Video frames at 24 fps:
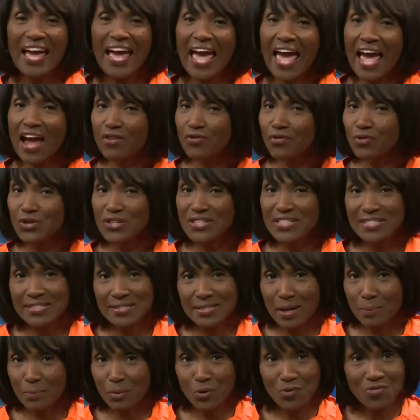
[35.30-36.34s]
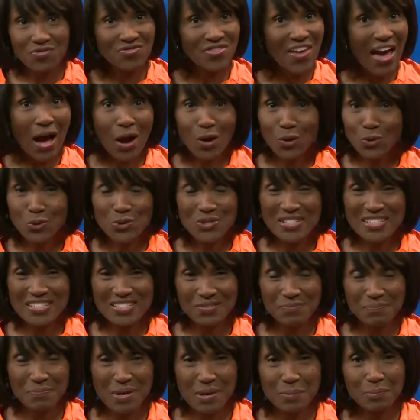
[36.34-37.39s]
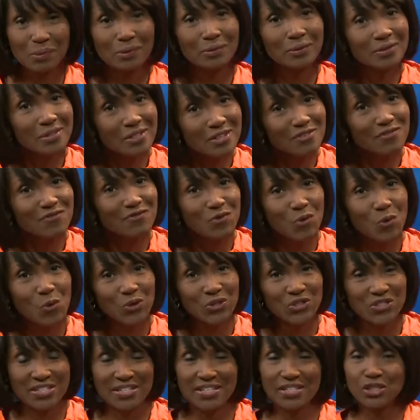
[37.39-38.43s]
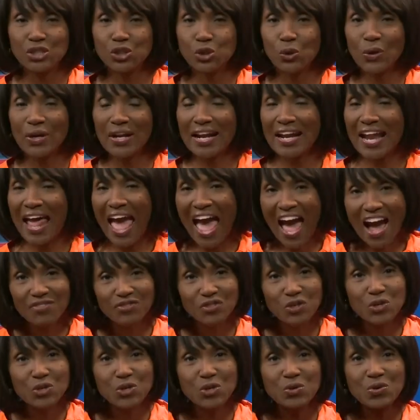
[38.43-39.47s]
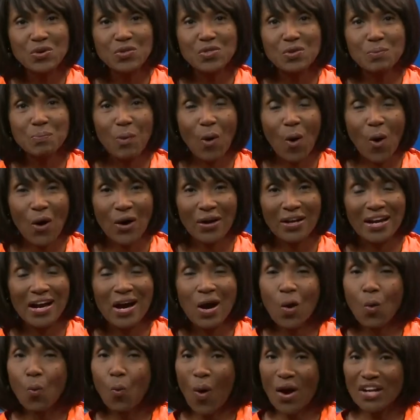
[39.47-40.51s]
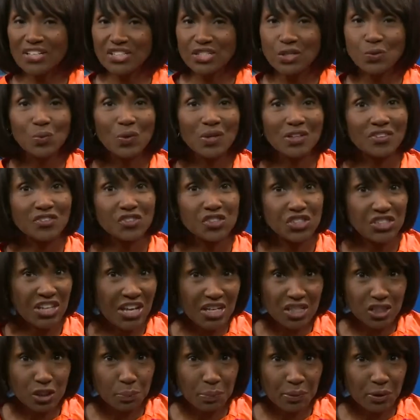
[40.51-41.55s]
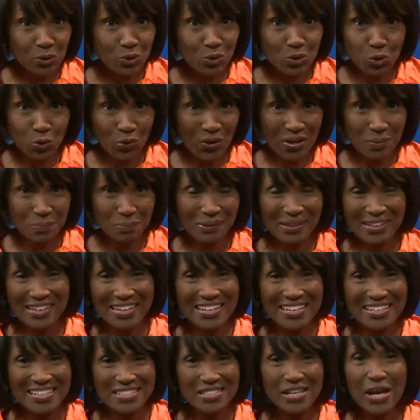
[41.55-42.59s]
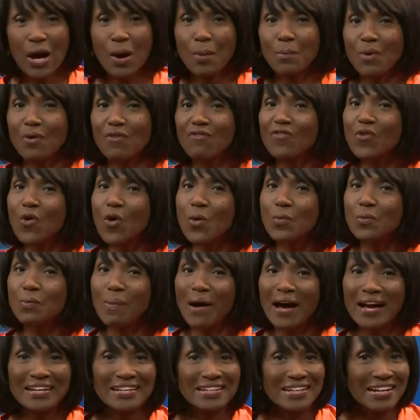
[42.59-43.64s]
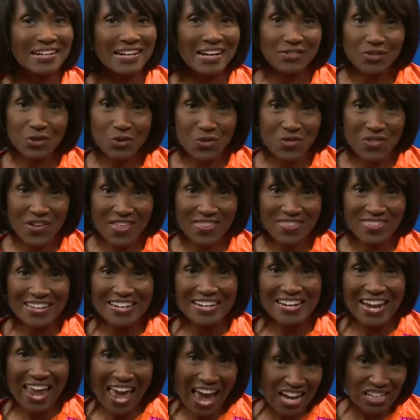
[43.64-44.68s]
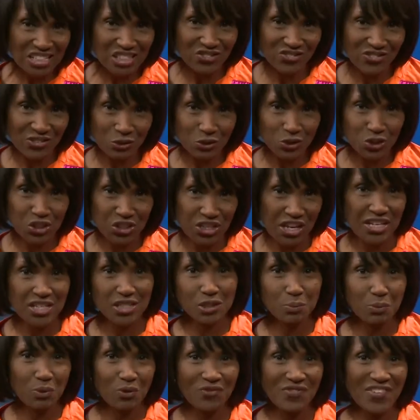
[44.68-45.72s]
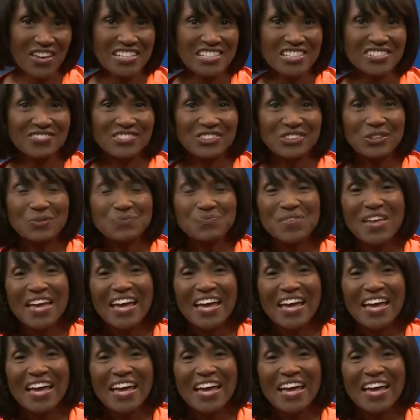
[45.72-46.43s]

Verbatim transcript: every summer, thousands of people look forward to enjoying an afternoon in the park watching one of Shakespeare's great plays performed by none other than the Nashville Shakespeare Festival.